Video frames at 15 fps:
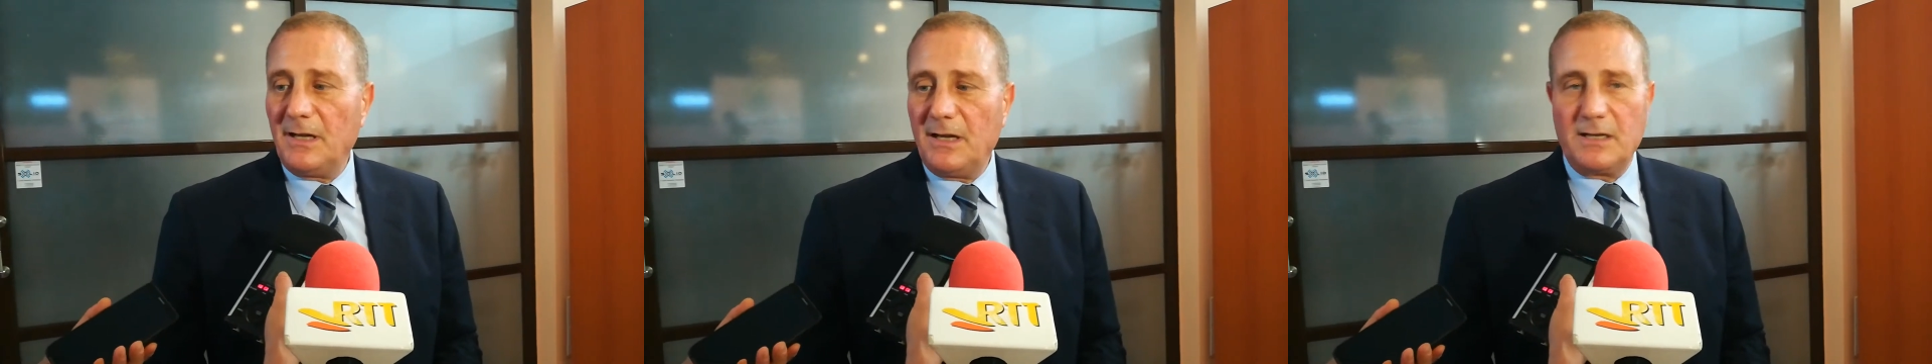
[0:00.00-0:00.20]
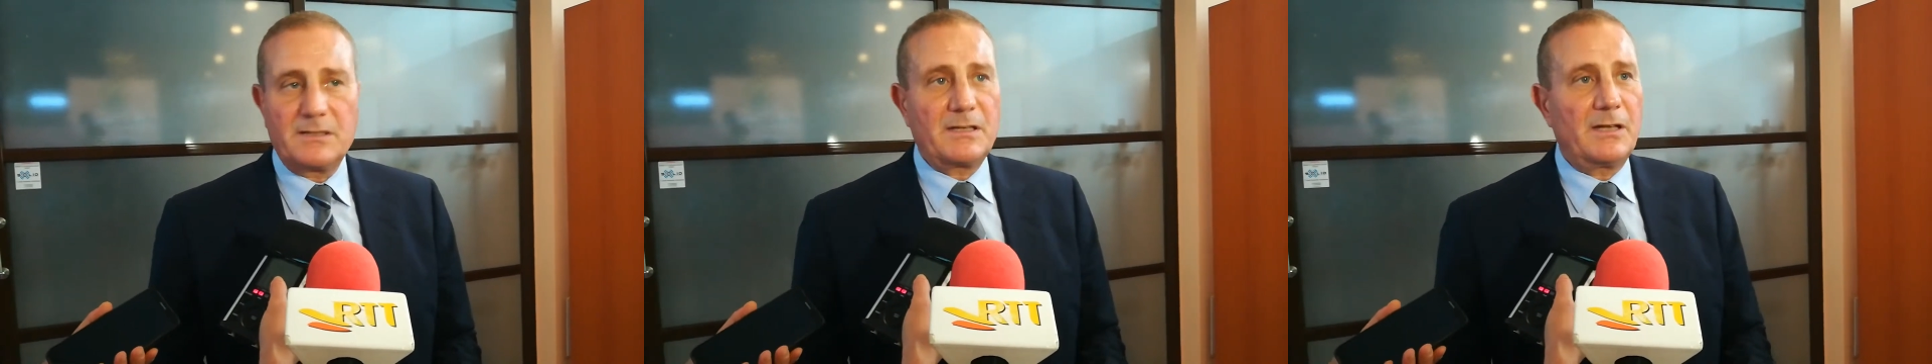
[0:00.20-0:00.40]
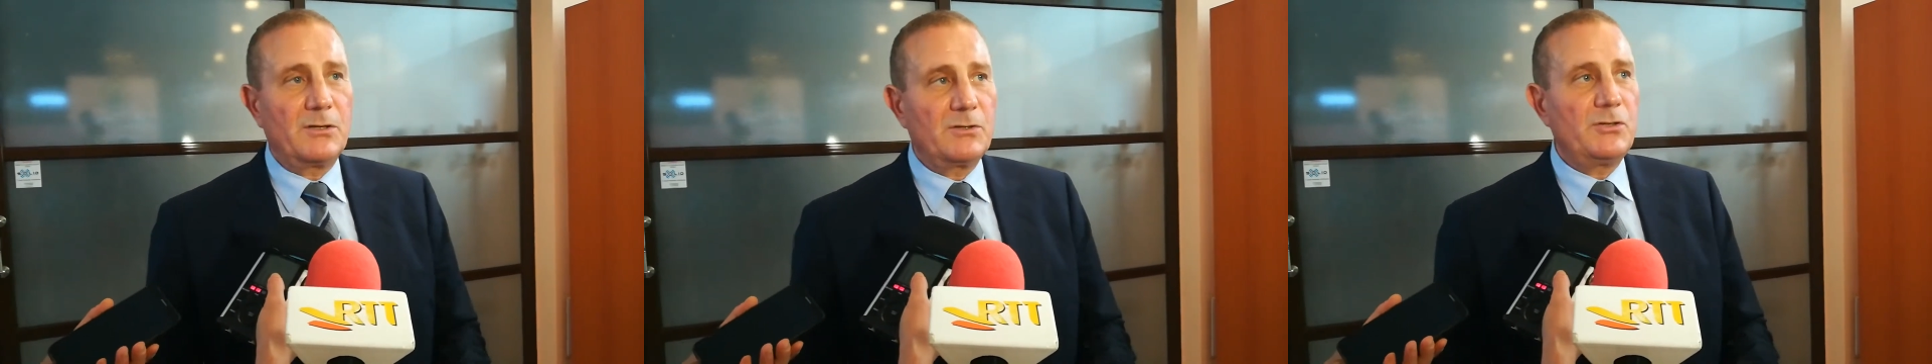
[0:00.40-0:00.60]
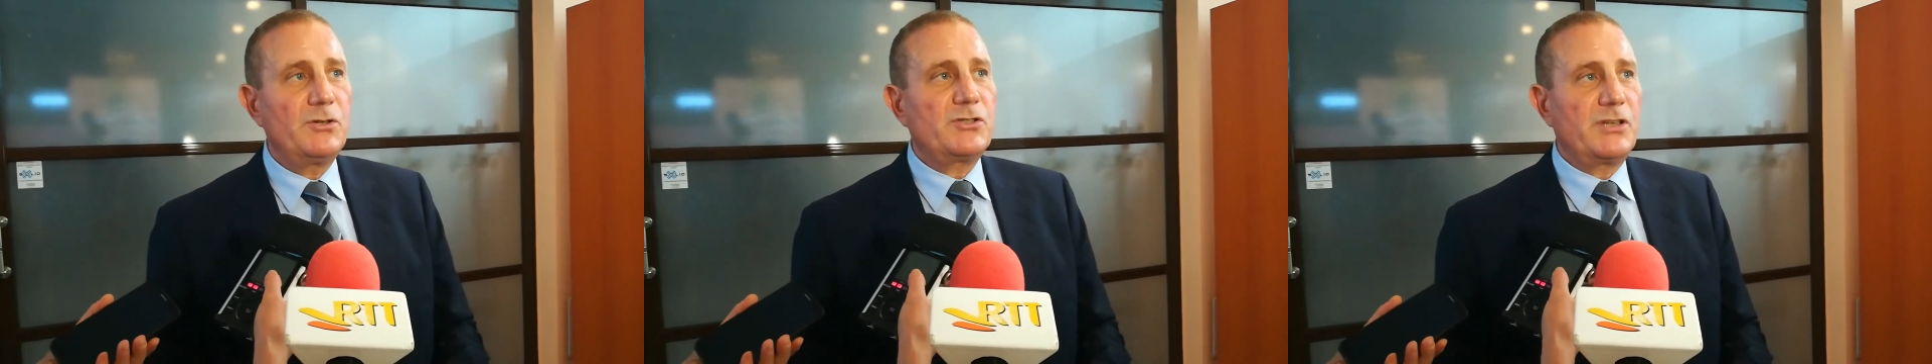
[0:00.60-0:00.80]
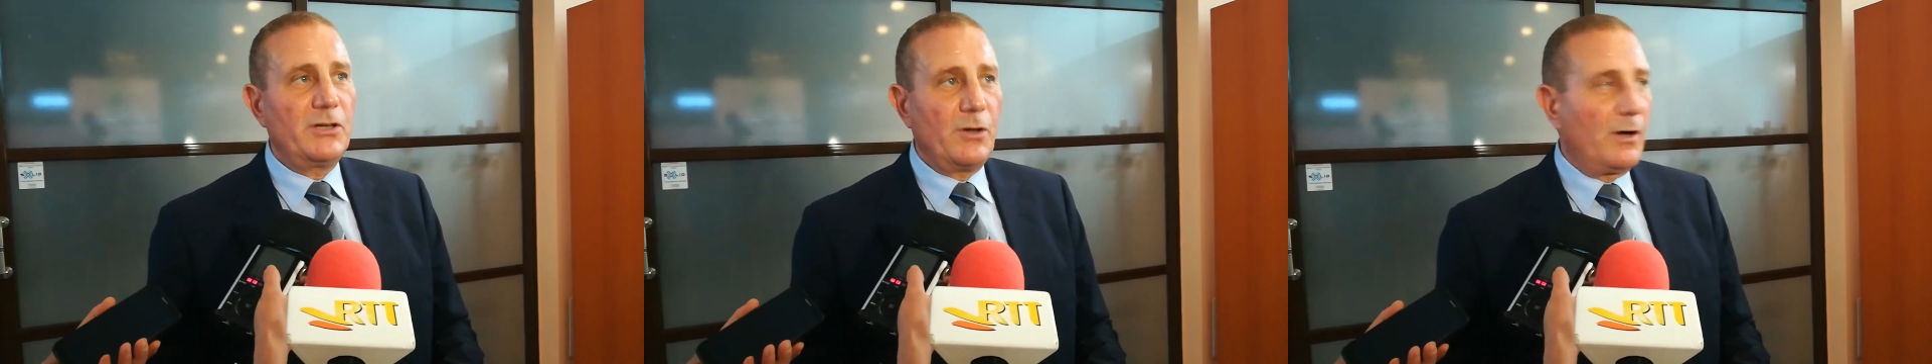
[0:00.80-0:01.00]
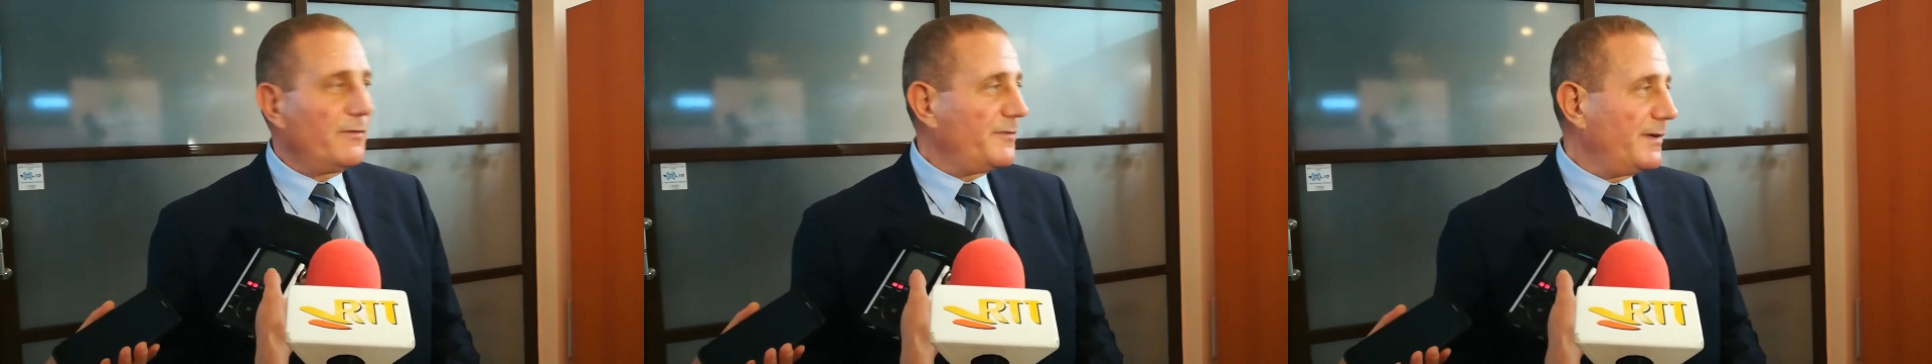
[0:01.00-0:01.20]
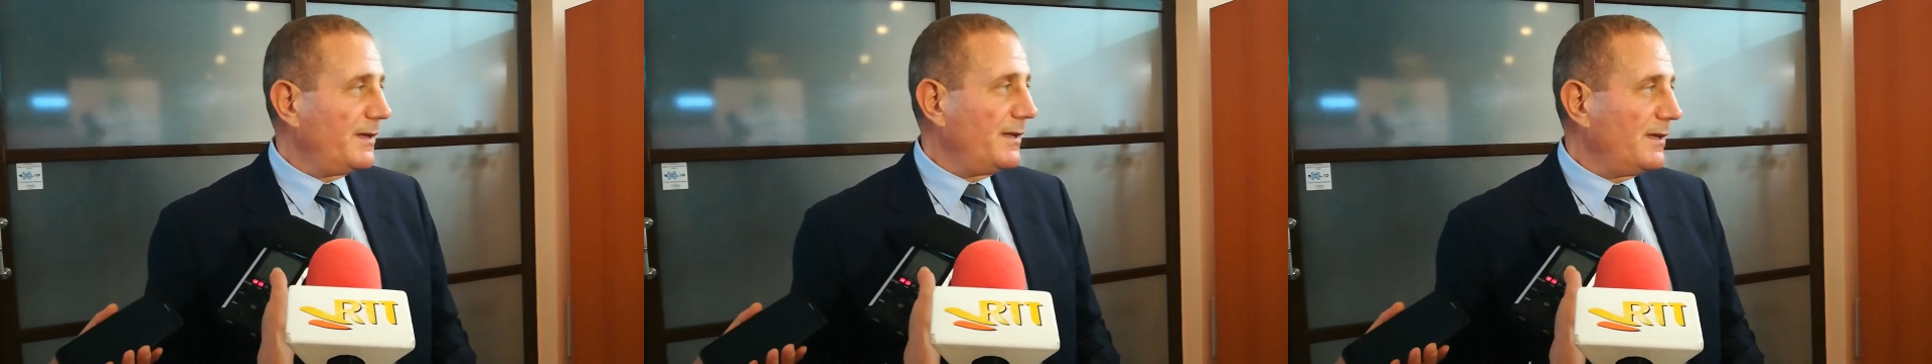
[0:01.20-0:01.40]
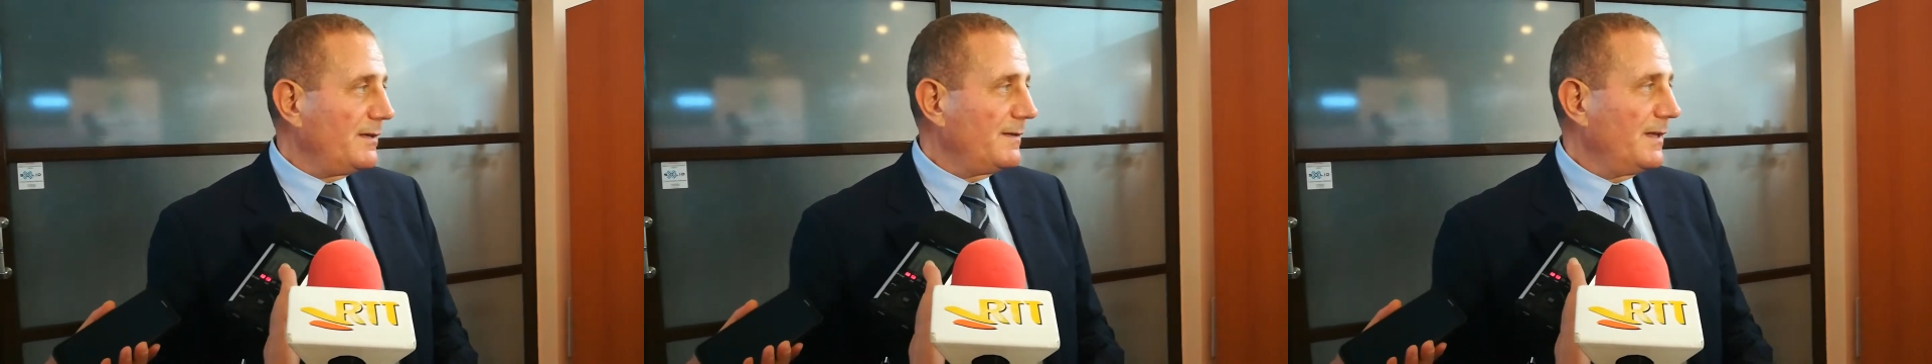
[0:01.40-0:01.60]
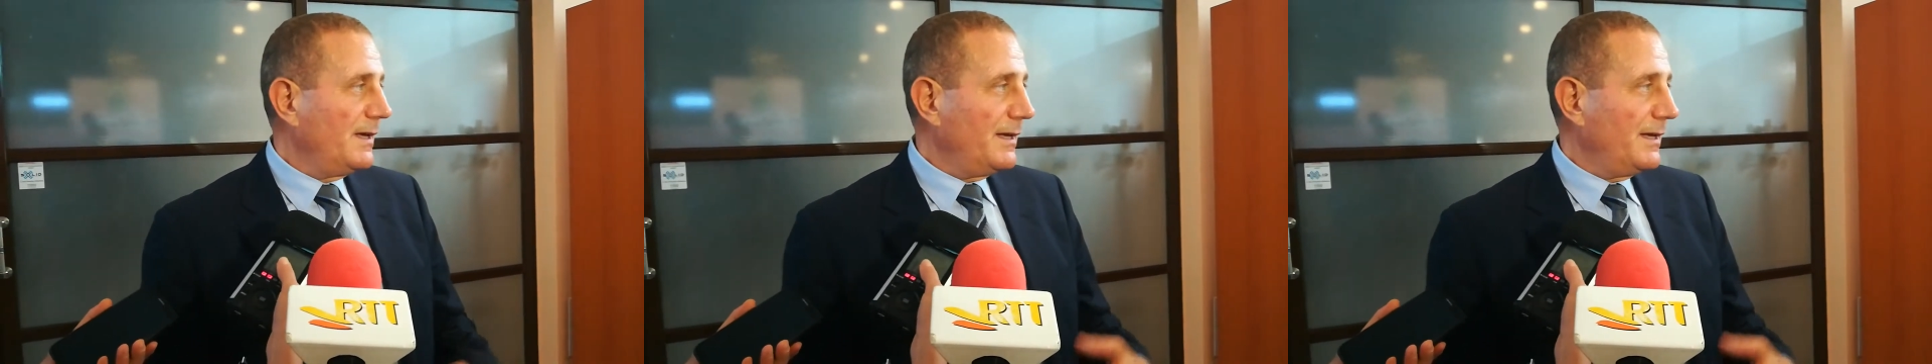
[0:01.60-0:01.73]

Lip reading: It can usually offer,